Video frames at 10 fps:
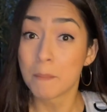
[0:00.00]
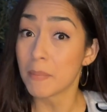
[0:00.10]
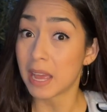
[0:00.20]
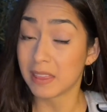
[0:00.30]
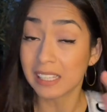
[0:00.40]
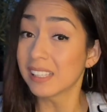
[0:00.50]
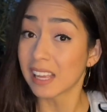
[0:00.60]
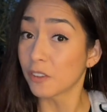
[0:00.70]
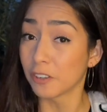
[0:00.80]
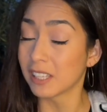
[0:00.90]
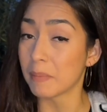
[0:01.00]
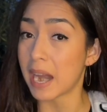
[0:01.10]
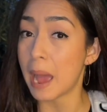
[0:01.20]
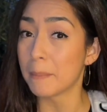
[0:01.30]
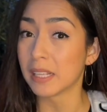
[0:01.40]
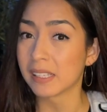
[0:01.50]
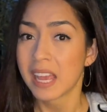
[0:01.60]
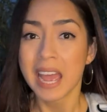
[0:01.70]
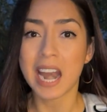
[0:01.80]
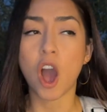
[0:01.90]
And this is not the first time that happens.
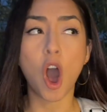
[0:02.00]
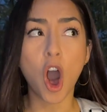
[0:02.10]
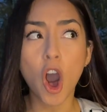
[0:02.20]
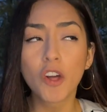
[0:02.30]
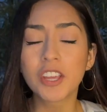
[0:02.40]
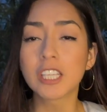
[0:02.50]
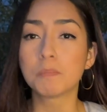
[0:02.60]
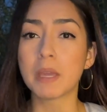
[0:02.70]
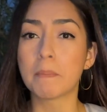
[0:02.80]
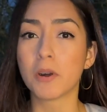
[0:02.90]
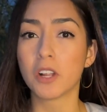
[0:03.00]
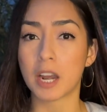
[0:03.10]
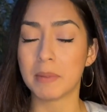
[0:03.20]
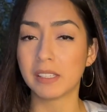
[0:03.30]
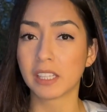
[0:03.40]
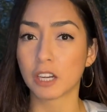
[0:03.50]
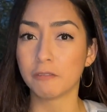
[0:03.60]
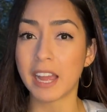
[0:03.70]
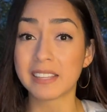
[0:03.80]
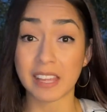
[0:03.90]
And now all these people are missing their flights,